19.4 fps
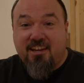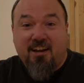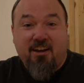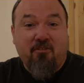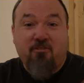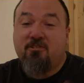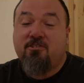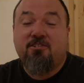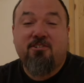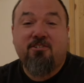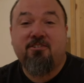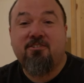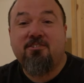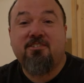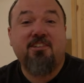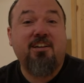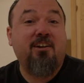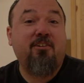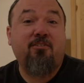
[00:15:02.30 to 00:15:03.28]
how it
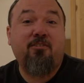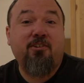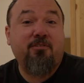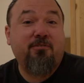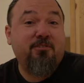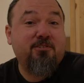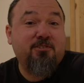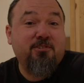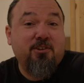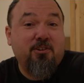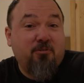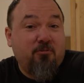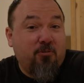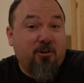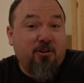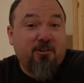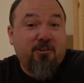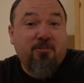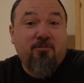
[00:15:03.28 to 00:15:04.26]
turns out and if it's going to
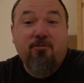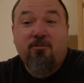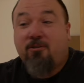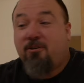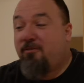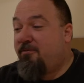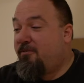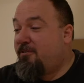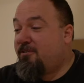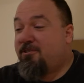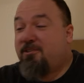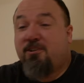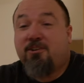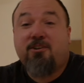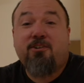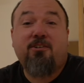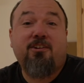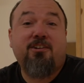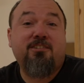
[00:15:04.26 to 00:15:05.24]
work or if it's
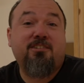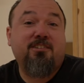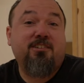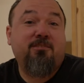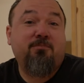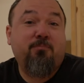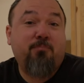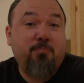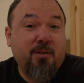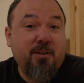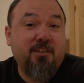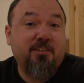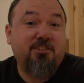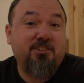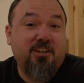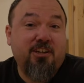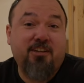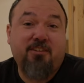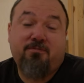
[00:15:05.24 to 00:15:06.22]
going to cause a big
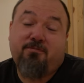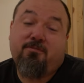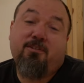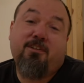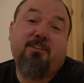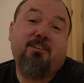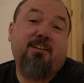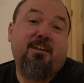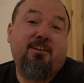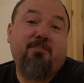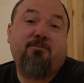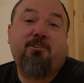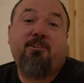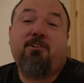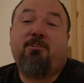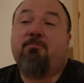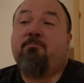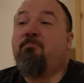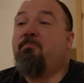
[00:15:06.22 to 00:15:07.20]
giant flood down
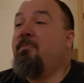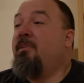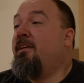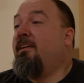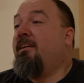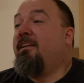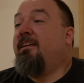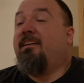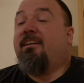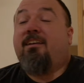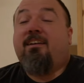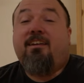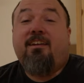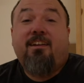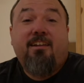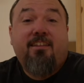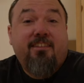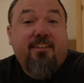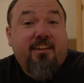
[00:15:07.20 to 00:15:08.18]
here.
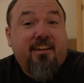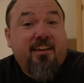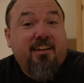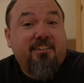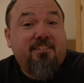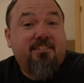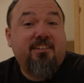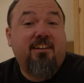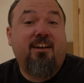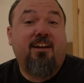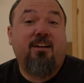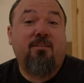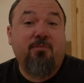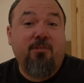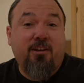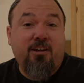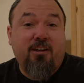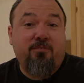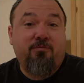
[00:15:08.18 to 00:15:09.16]
In either case, I'm
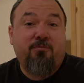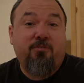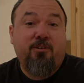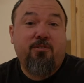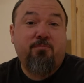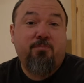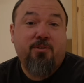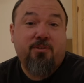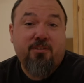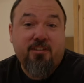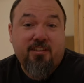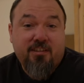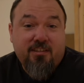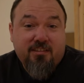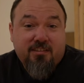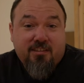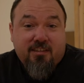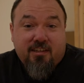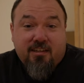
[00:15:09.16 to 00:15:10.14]
going to have fun building
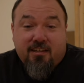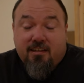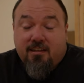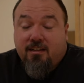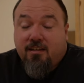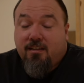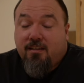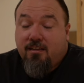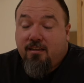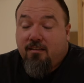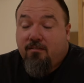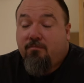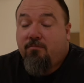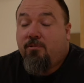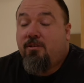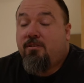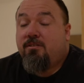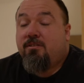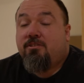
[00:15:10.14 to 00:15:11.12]
this thing. I
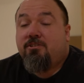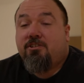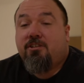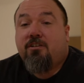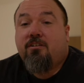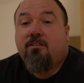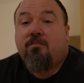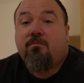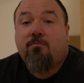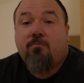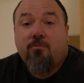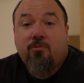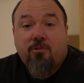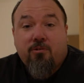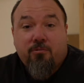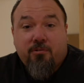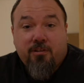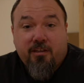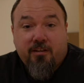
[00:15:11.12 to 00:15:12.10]
can't wait to share
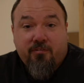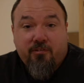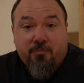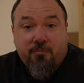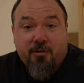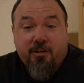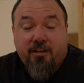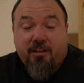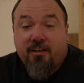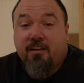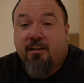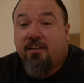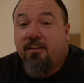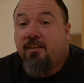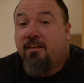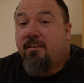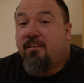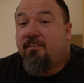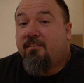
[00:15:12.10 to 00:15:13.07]
more with everybody.
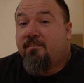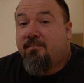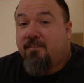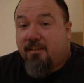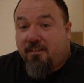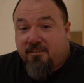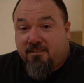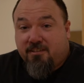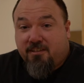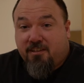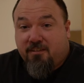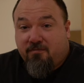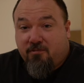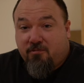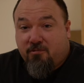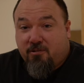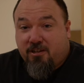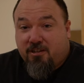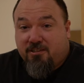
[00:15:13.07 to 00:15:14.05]
Thanks again
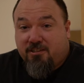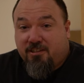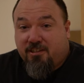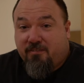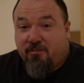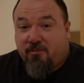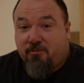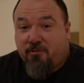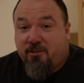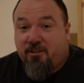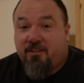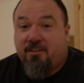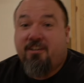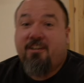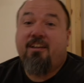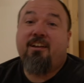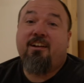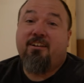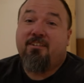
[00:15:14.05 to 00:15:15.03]
for watching,
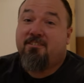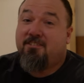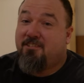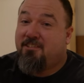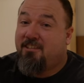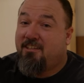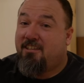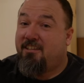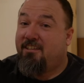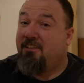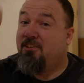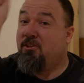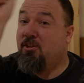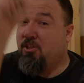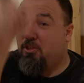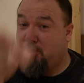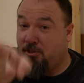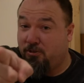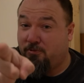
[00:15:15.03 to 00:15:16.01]
everyone, and I'll see
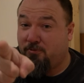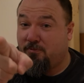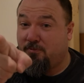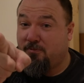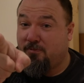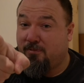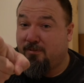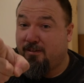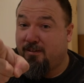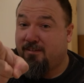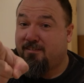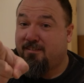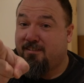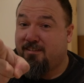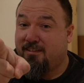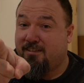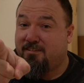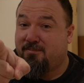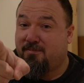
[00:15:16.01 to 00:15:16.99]
you on the
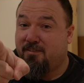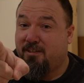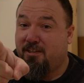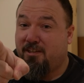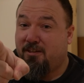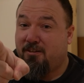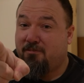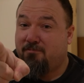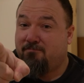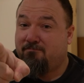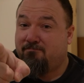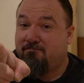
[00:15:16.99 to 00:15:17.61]
next video.